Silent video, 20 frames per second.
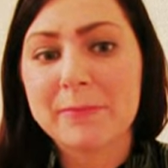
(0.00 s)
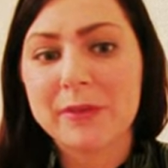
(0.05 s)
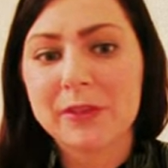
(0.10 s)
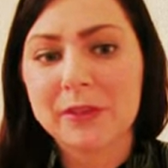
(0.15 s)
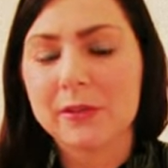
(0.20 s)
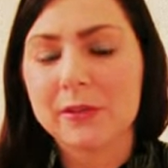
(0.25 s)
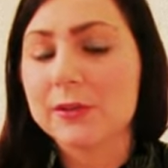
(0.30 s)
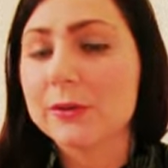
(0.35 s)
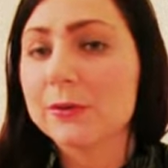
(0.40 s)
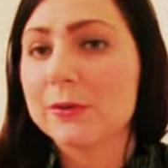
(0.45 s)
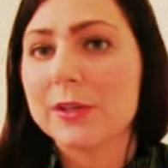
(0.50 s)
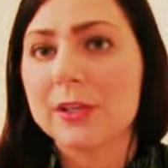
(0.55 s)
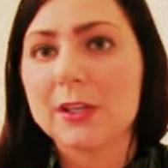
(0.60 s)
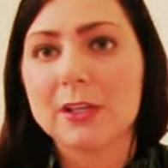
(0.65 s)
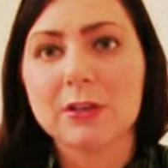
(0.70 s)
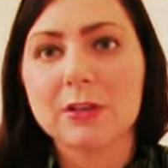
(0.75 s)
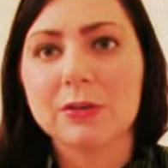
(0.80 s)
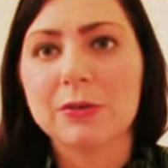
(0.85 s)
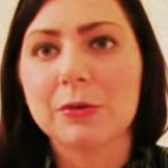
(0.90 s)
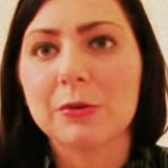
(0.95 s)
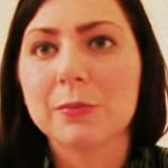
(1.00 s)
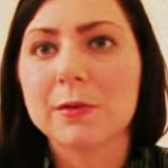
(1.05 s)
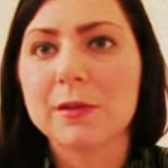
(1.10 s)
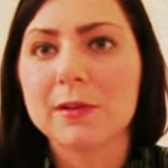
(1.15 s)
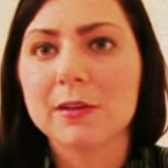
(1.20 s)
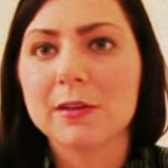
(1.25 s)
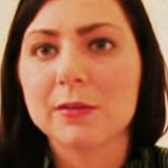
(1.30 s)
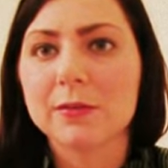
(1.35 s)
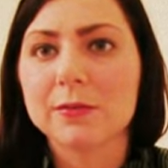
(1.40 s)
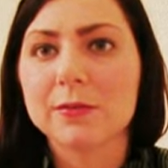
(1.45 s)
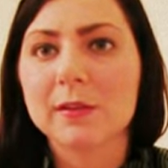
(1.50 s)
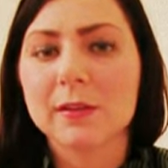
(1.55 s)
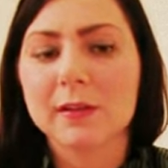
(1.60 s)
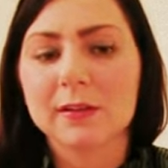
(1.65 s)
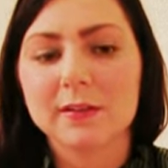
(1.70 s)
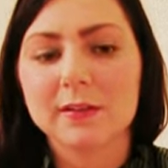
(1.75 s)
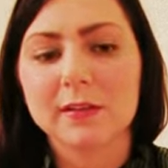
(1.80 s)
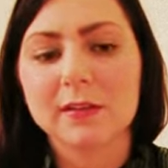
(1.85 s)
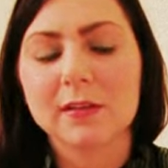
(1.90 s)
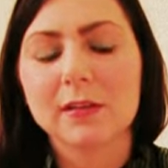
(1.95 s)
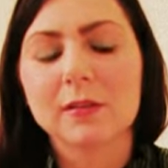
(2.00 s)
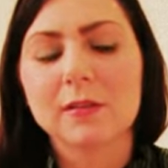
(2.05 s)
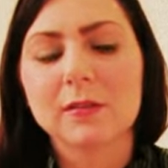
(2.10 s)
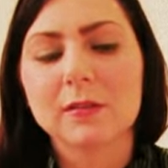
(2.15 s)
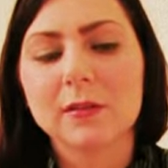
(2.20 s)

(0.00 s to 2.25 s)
including, Plato's Closet,